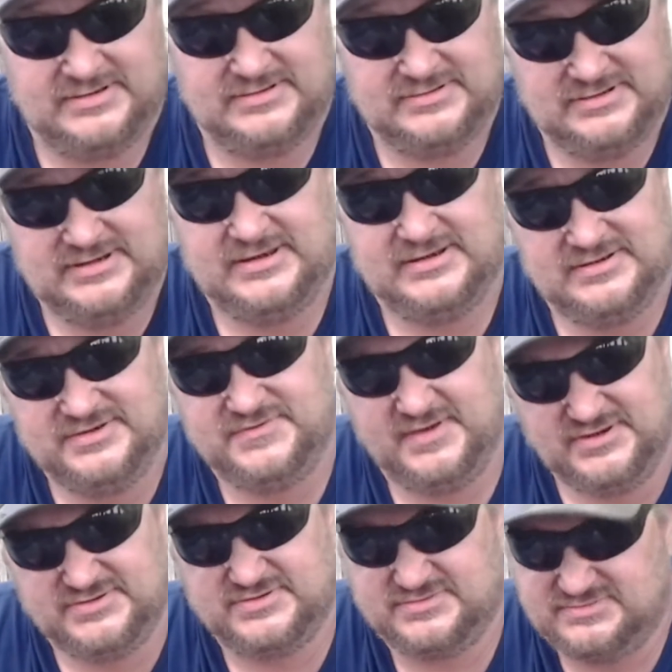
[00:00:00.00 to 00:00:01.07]

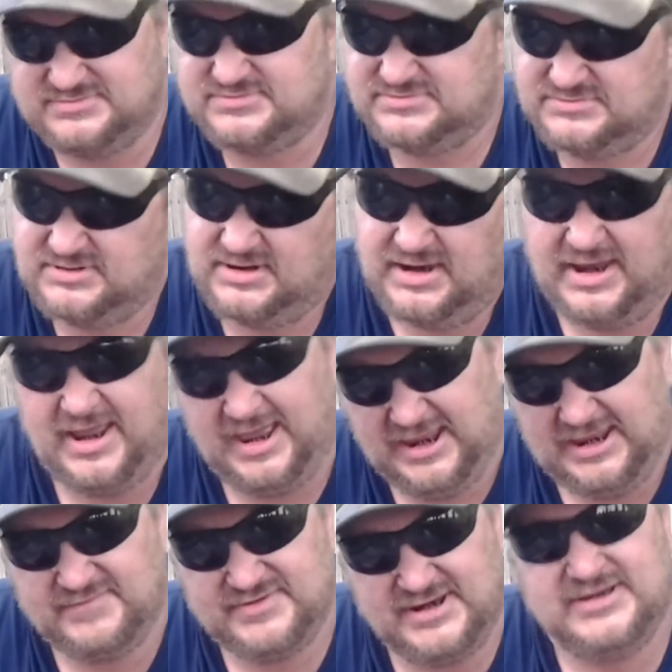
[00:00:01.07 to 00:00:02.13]
I
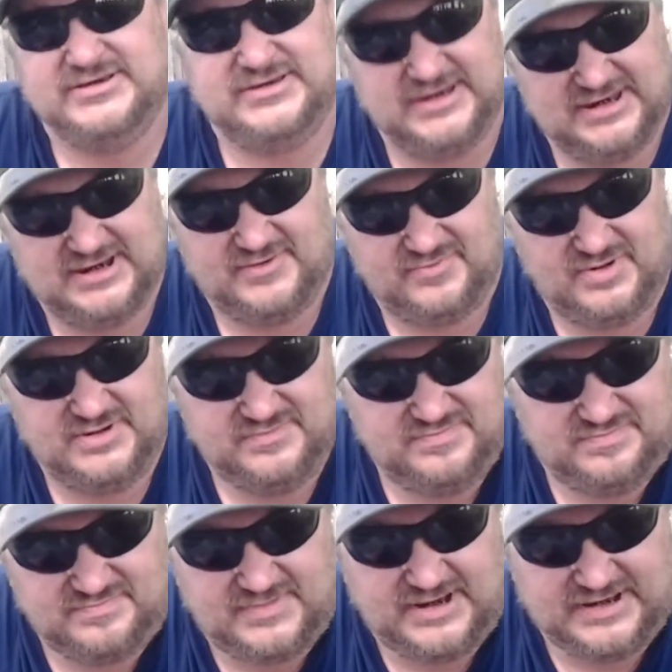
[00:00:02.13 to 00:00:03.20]
have an idea of what
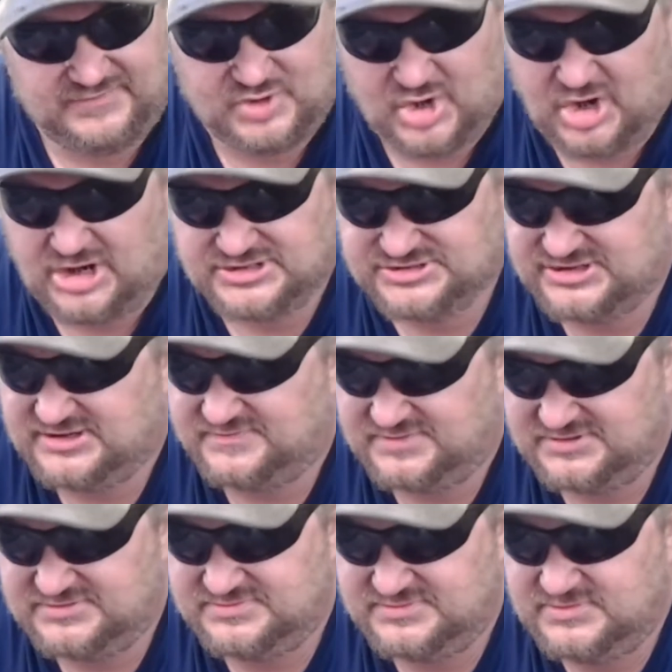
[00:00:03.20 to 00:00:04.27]
might have caused it, but
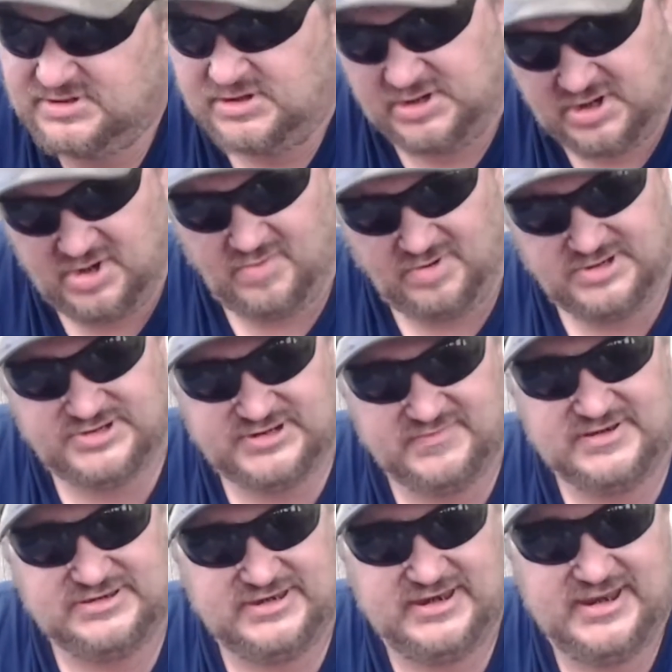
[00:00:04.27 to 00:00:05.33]
what do you say we
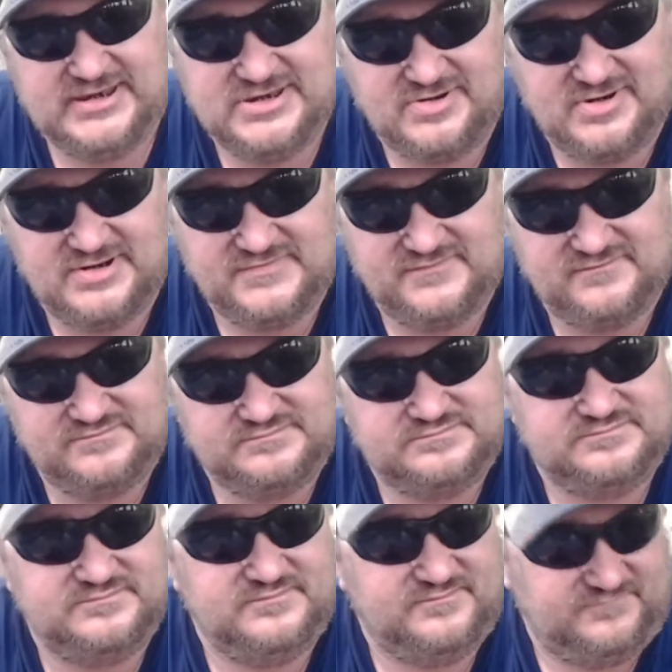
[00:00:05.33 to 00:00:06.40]
dig into it and
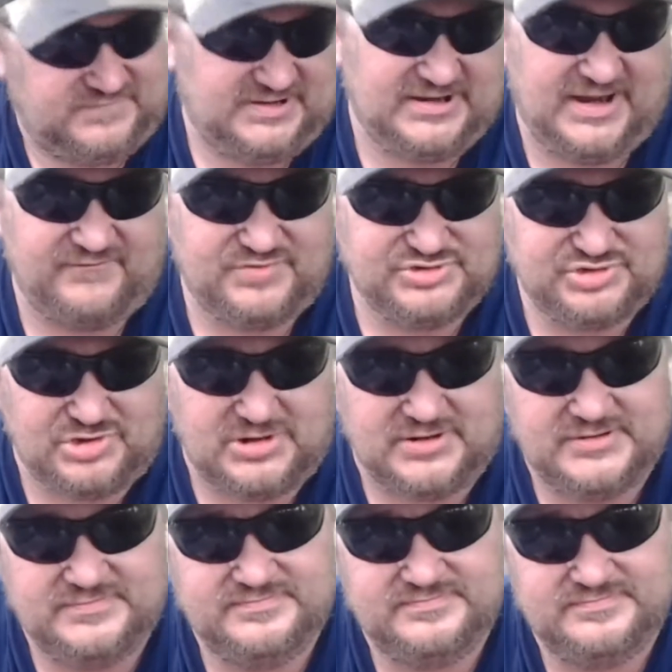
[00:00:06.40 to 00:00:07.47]
find out for sure?
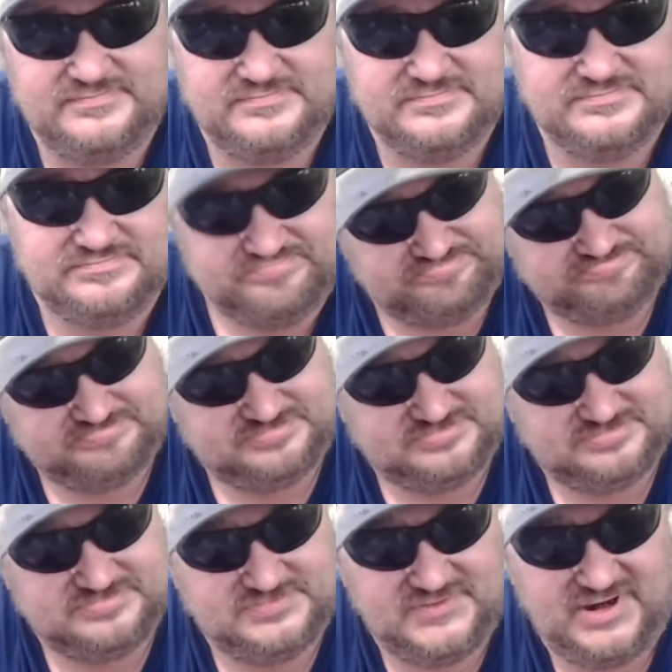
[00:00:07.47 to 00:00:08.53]

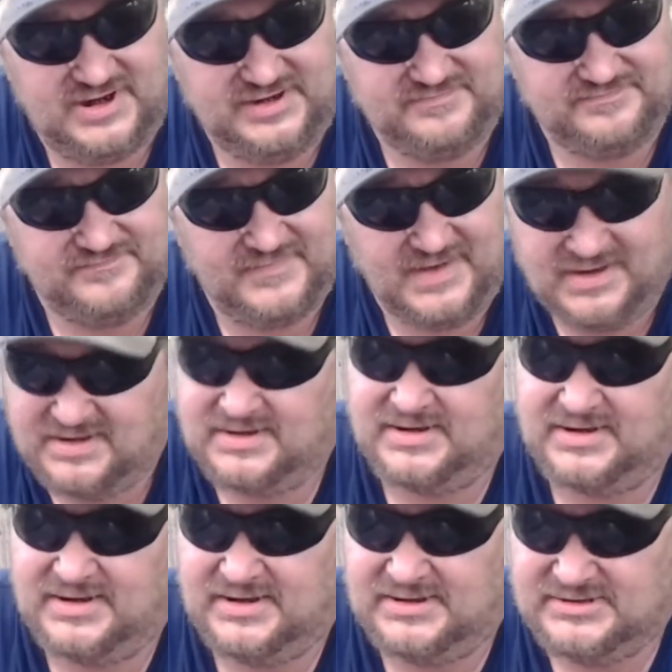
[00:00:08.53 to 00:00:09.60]
Alright,
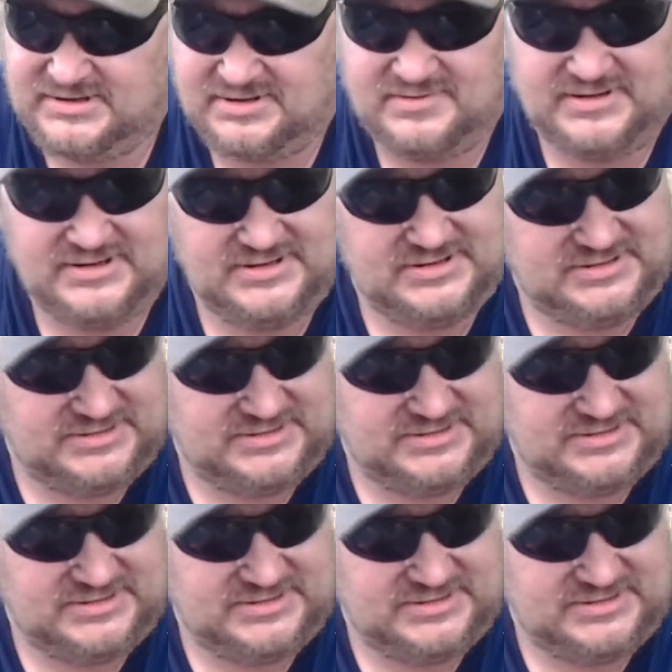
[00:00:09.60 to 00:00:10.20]
so